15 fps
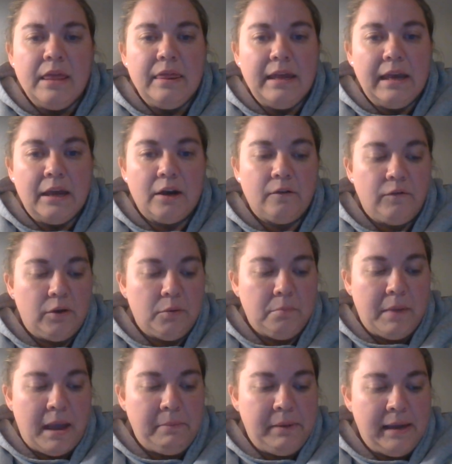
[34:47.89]
The interview
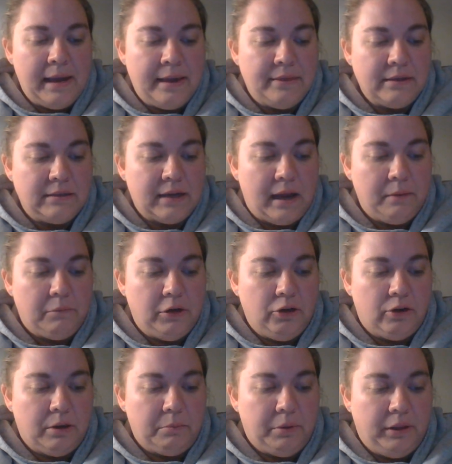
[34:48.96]
may be at the time when you
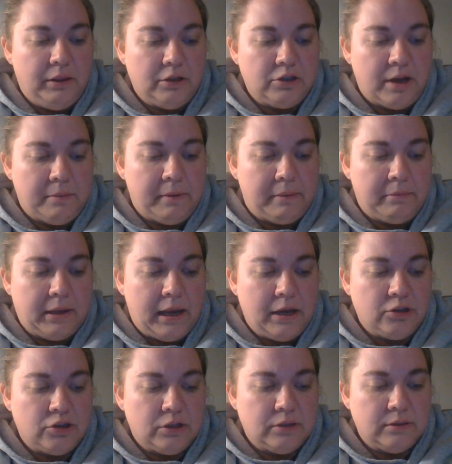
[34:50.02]
complete the job
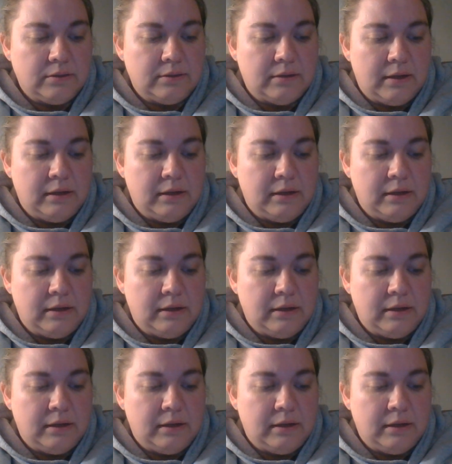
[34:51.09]
applications,